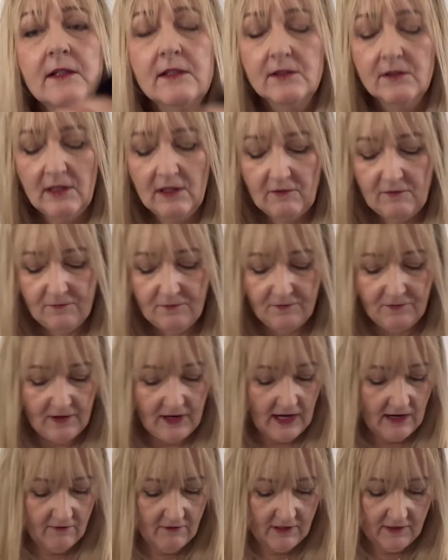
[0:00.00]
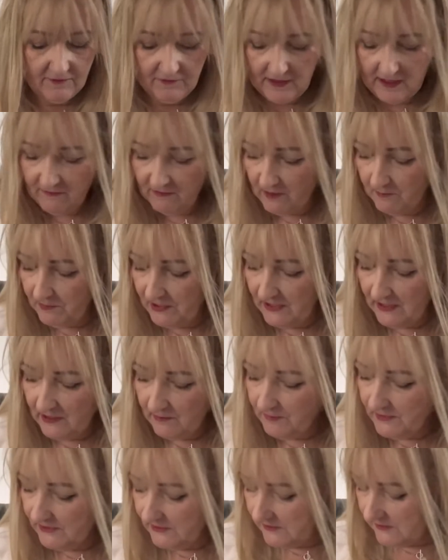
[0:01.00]
They're very, very
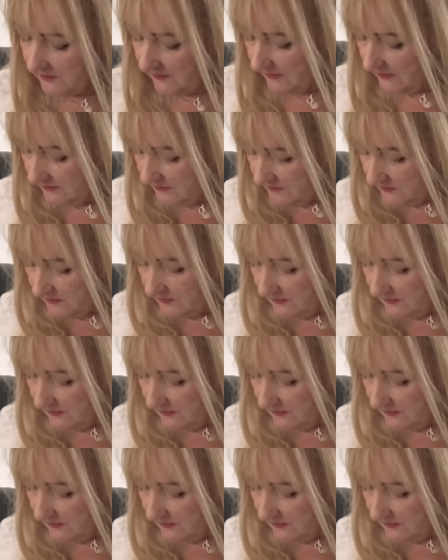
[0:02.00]
pigmented.